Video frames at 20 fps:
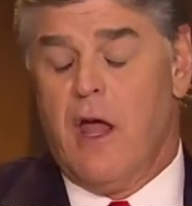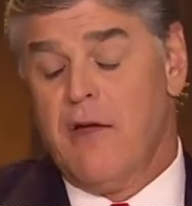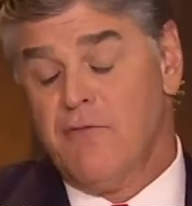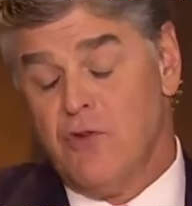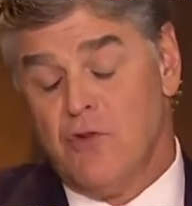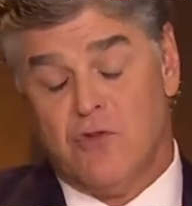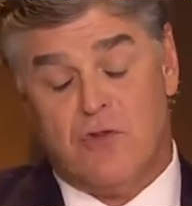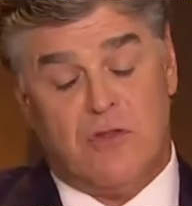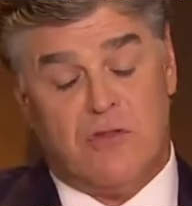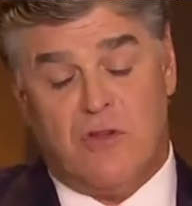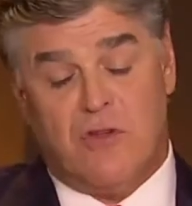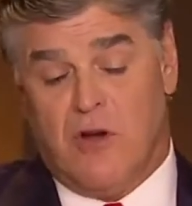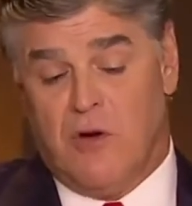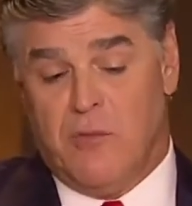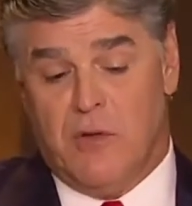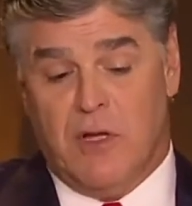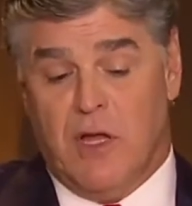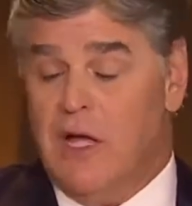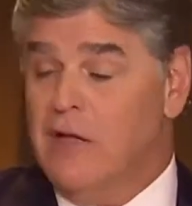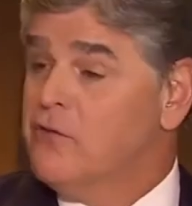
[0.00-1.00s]
and I've used the
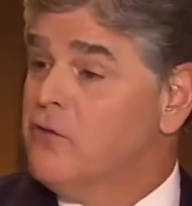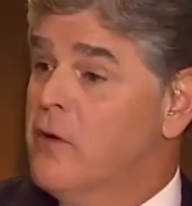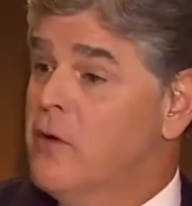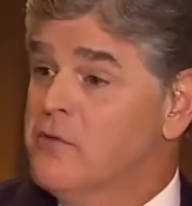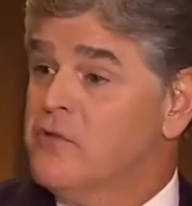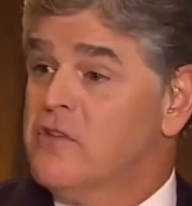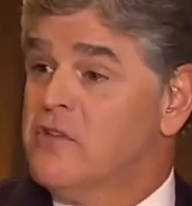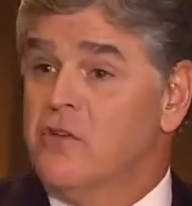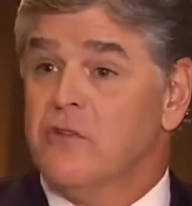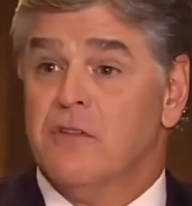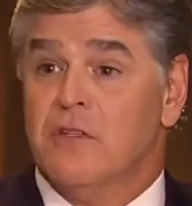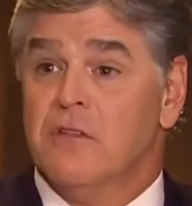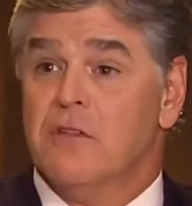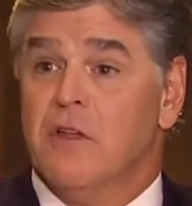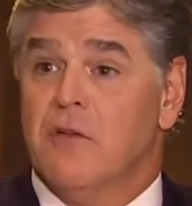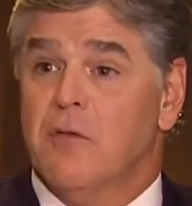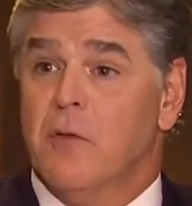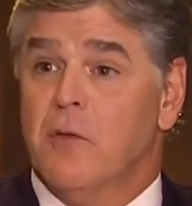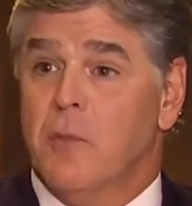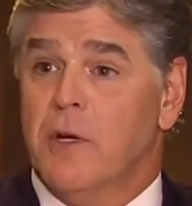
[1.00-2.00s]
term a lot, so I'm as guilty
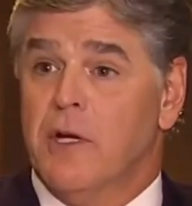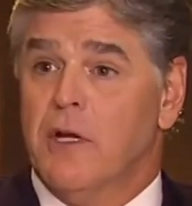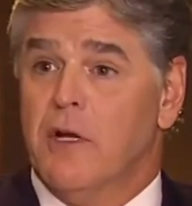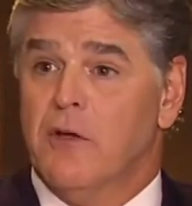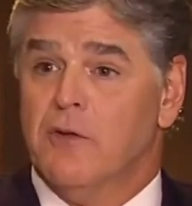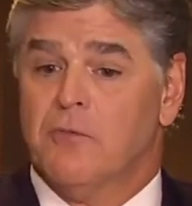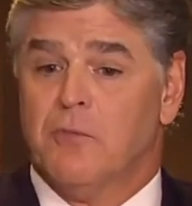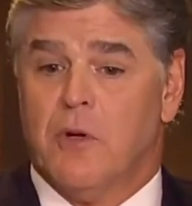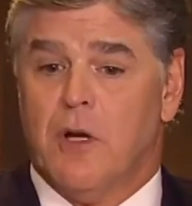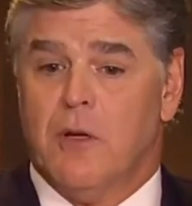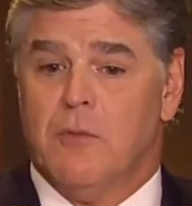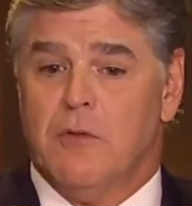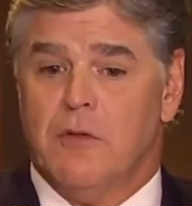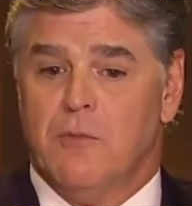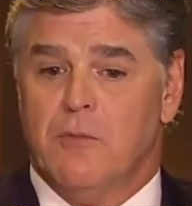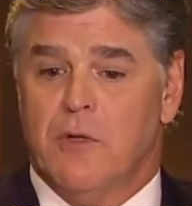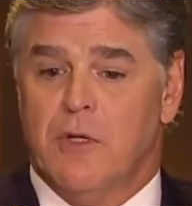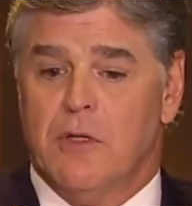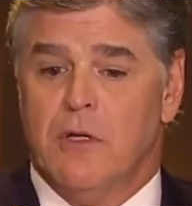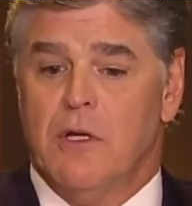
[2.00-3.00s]
as everybody else
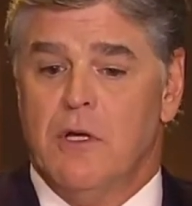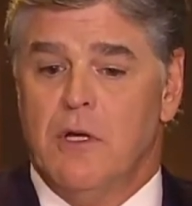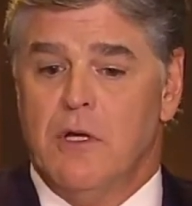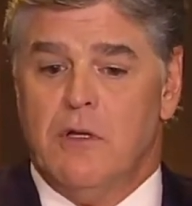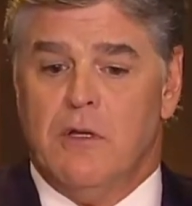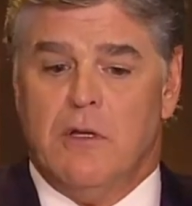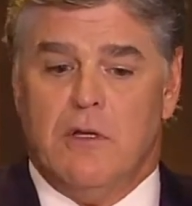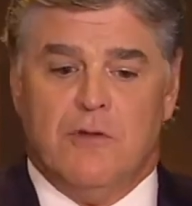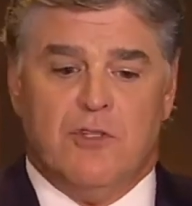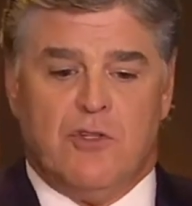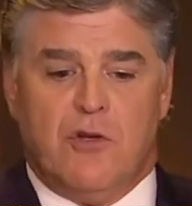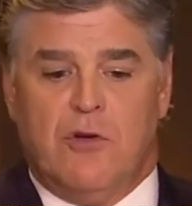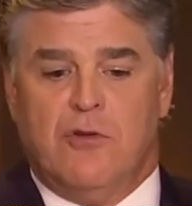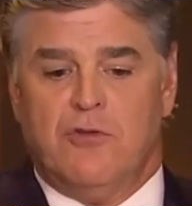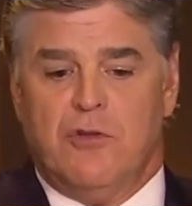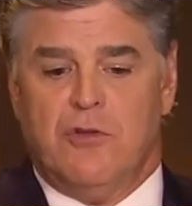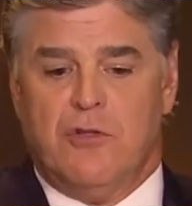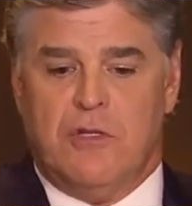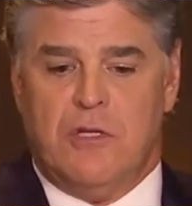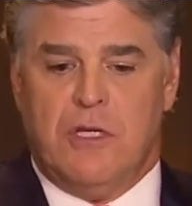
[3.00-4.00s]
probably, but
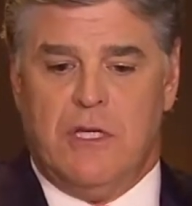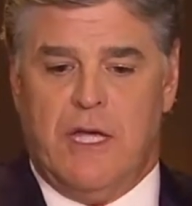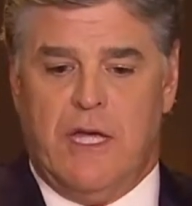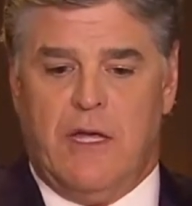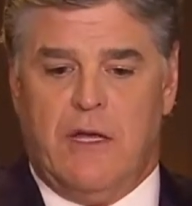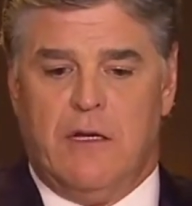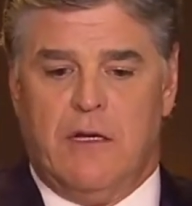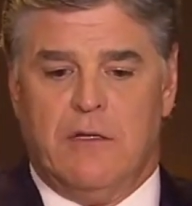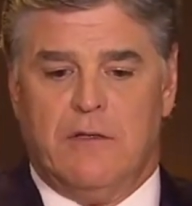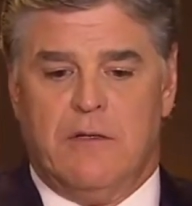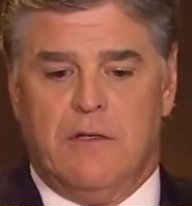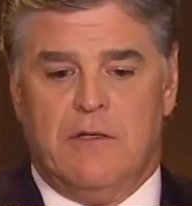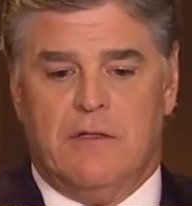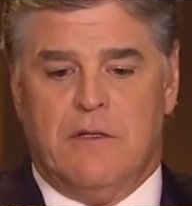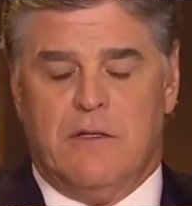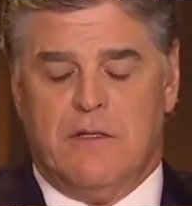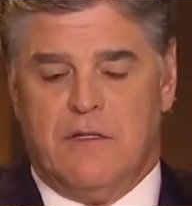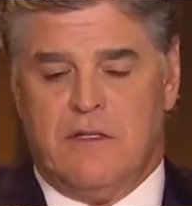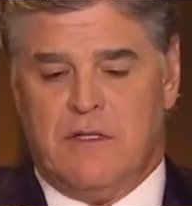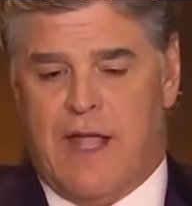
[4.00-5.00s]
insurgency,
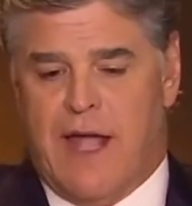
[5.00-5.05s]
candidacies, and